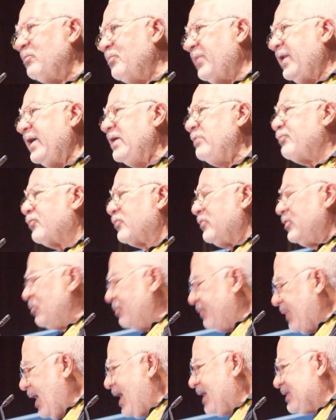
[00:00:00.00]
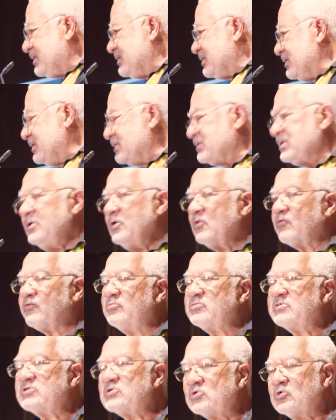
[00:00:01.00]
paper and boxes from
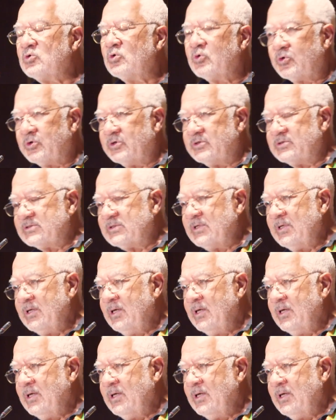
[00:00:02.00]
stores.